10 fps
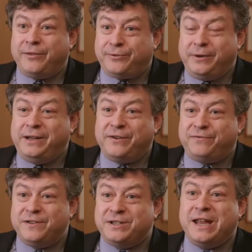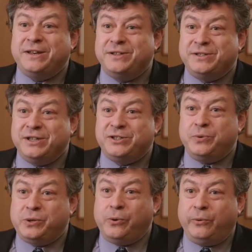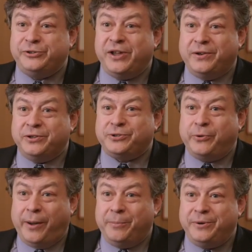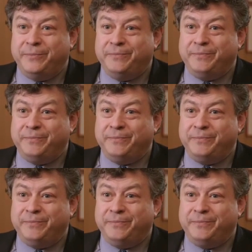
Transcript: three different sentences to a call center script.